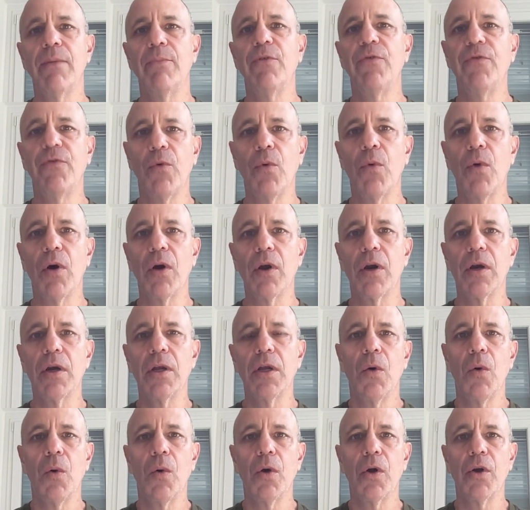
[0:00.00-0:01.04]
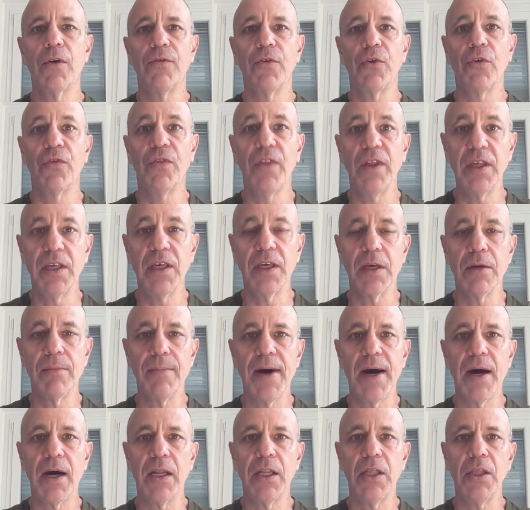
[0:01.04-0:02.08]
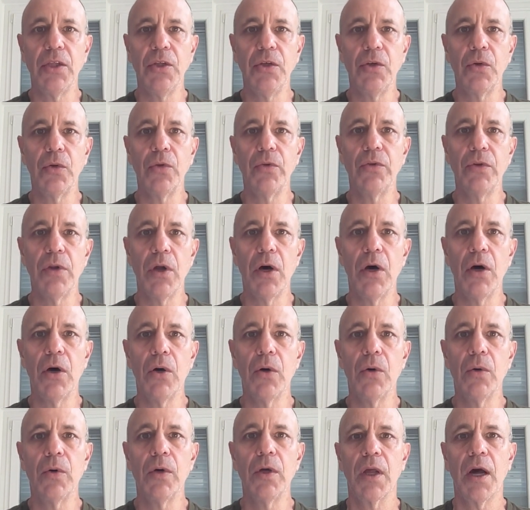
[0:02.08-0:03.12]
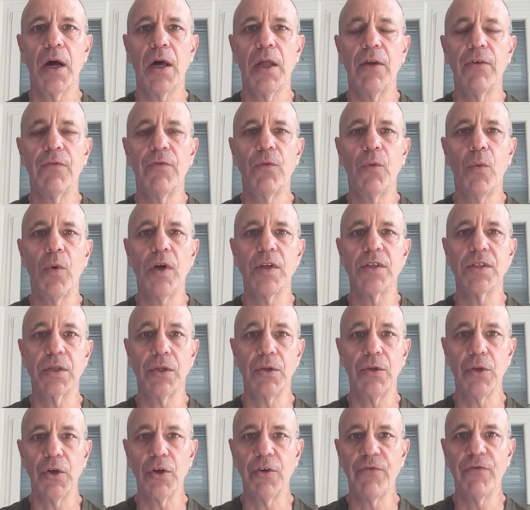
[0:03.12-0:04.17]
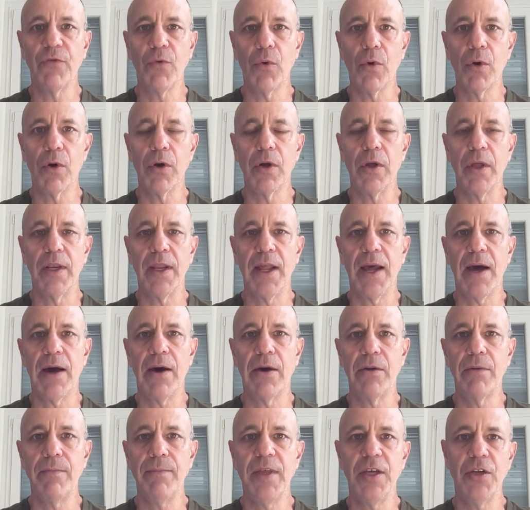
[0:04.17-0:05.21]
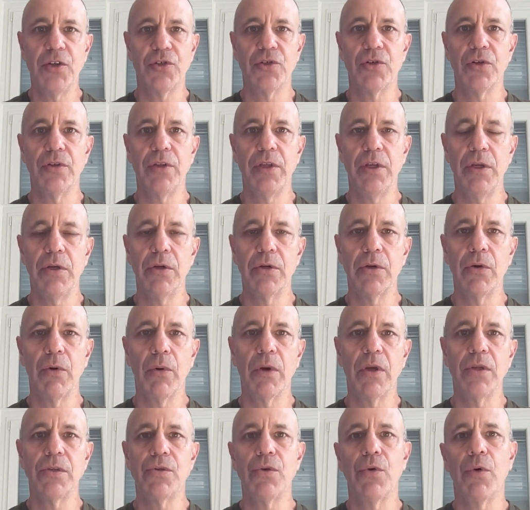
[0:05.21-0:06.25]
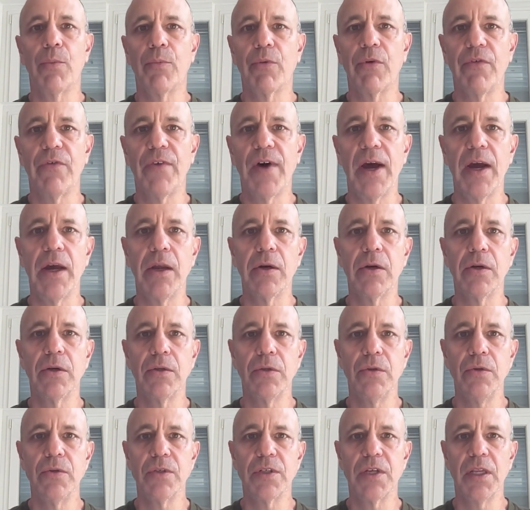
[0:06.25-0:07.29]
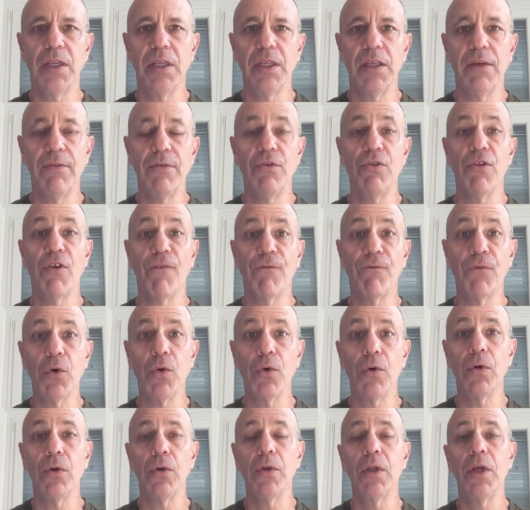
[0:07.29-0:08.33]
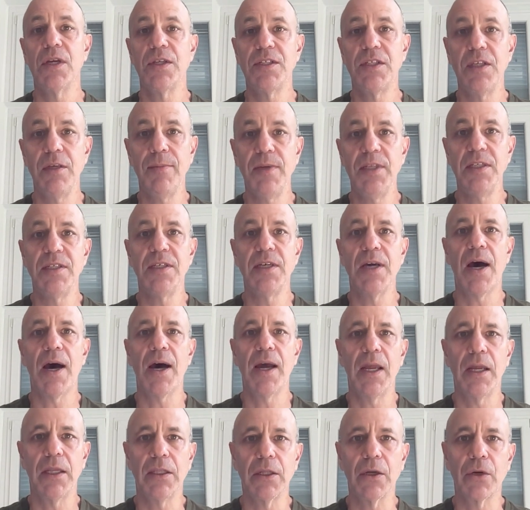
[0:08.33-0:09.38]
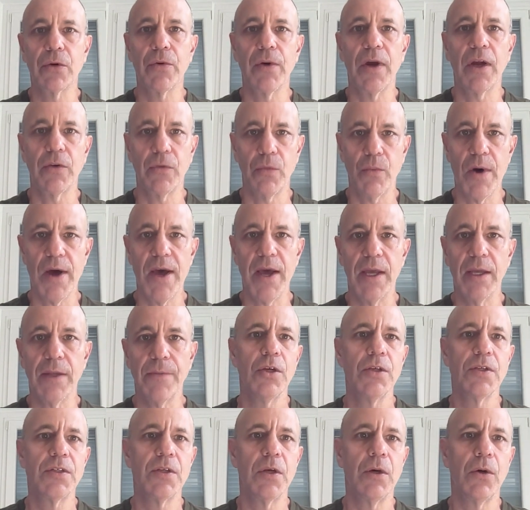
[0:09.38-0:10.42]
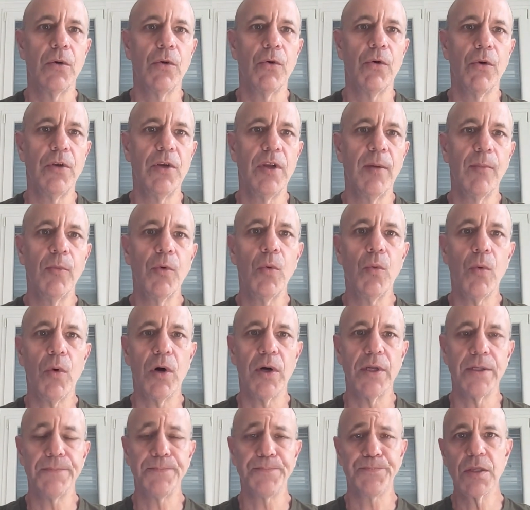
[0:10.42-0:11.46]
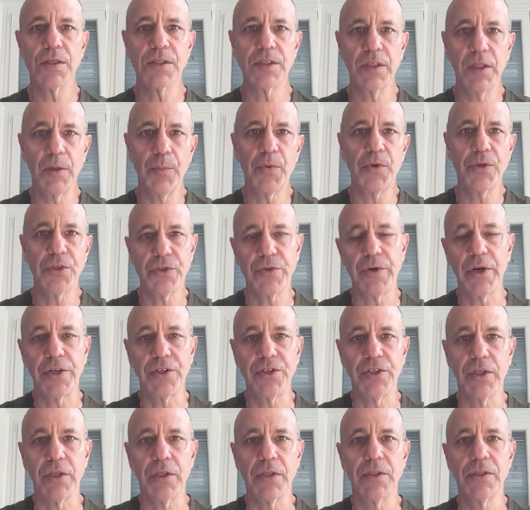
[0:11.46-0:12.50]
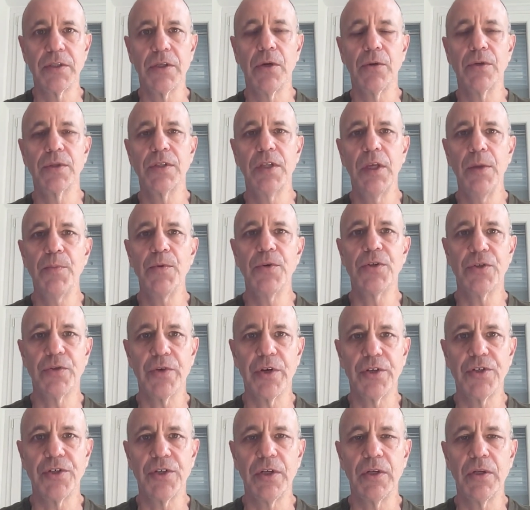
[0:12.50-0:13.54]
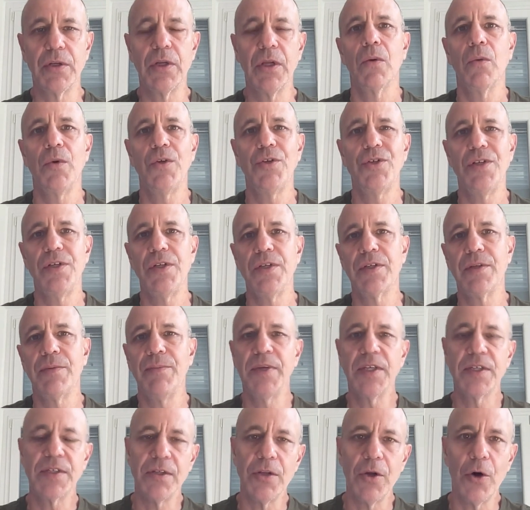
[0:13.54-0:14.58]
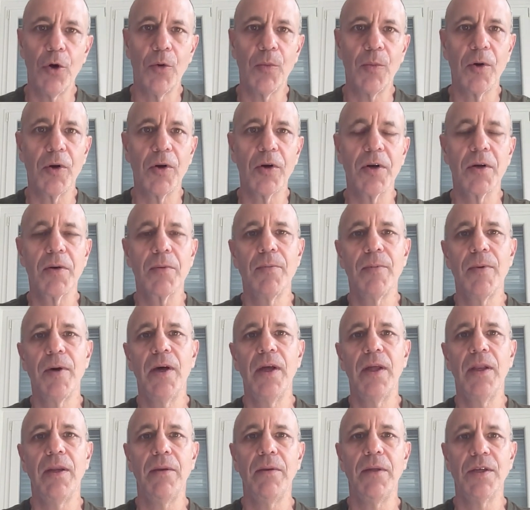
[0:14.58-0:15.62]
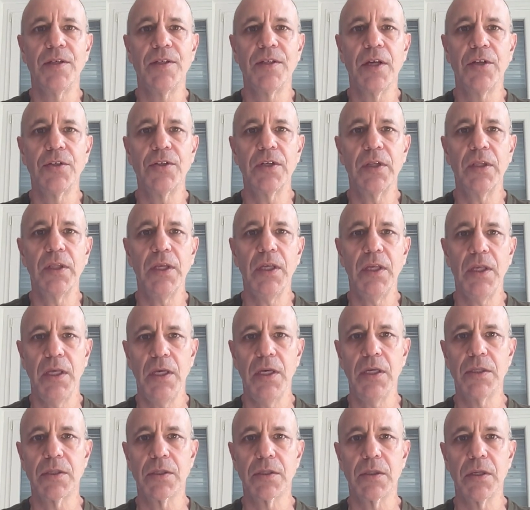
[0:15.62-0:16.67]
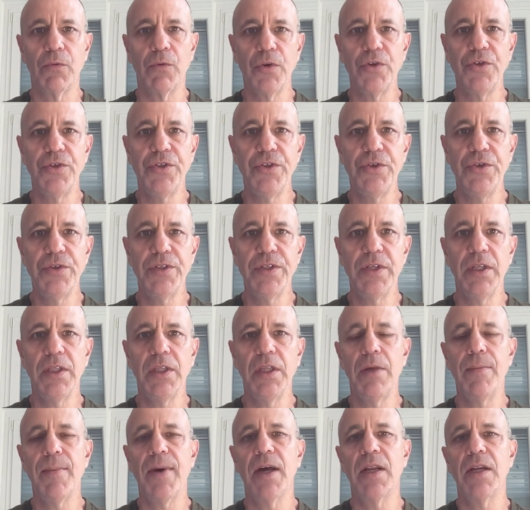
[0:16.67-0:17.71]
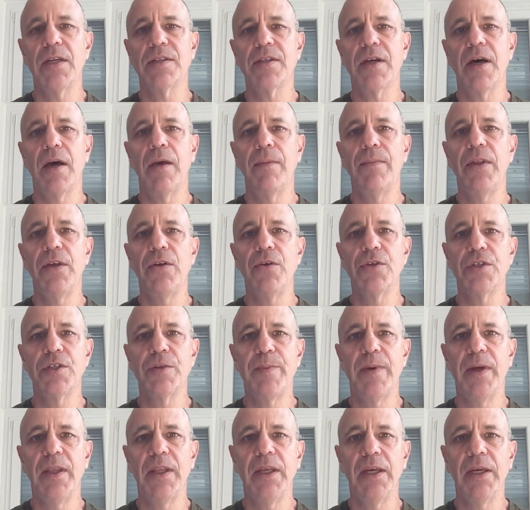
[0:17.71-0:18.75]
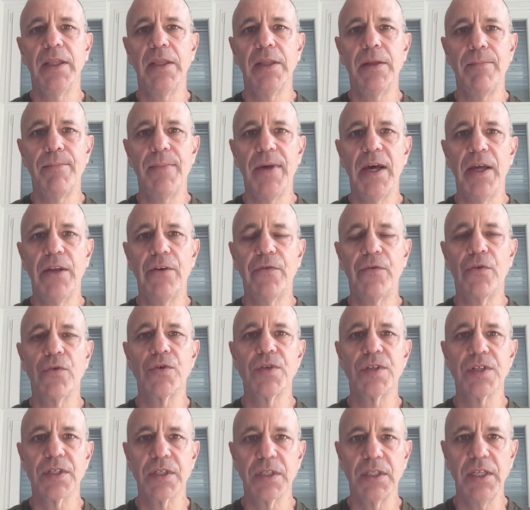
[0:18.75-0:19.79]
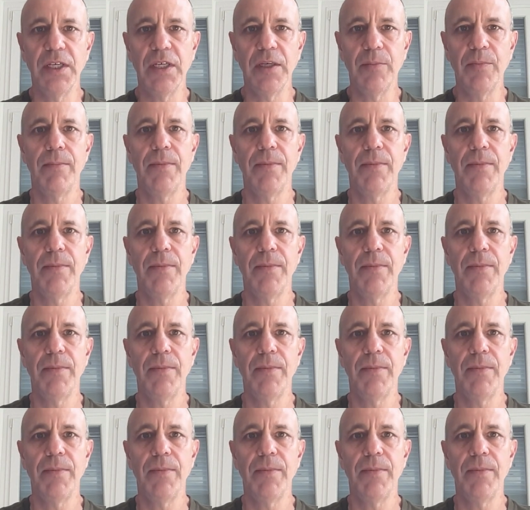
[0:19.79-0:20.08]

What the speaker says: before, or if you're thinking about it, you'll know kind of what to look for and how to make sure that you're going to a provider who's going to give you the full CBTI in the correct way. So number one, sleep restriction. So sleep restriction, which is a misnomer, but essentially it's reducing the amount of time that you're spending in the bed for sleep